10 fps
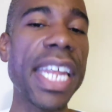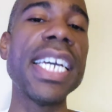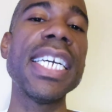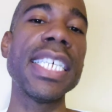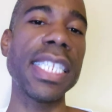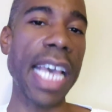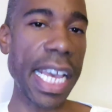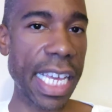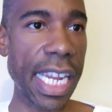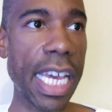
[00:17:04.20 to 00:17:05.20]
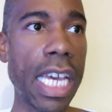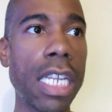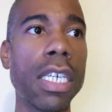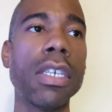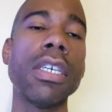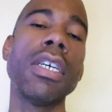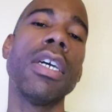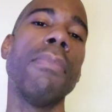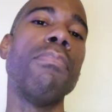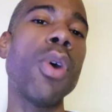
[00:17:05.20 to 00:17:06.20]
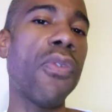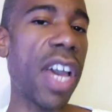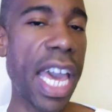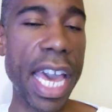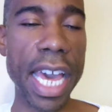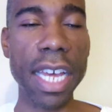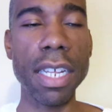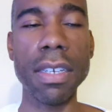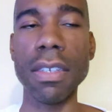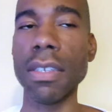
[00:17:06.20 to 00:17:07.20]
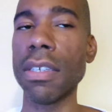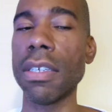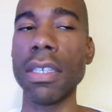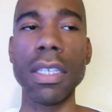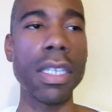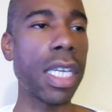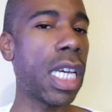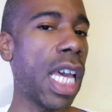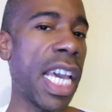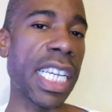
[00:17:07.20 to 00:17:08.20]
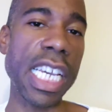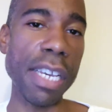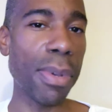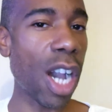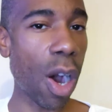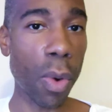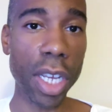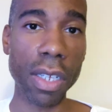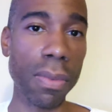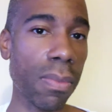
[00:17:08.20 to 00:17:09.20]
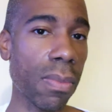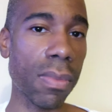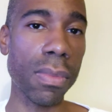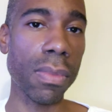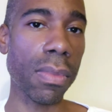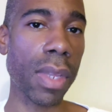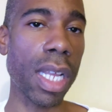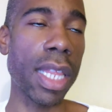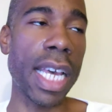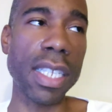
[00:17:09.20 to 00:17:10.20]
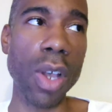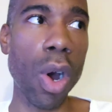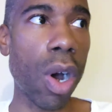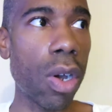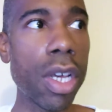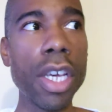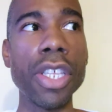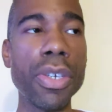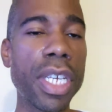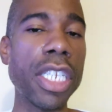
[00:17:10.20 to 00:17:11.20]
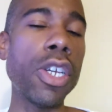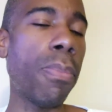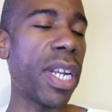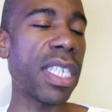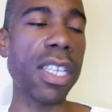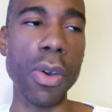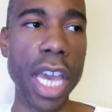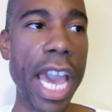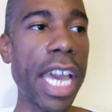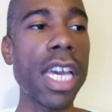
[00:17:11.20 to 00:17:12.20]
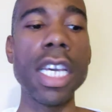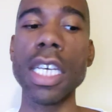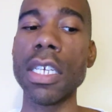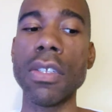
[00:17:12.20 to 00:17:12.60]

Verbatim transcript: that. Take it in, move ahead, and keep going. That's all you can do, but it's okay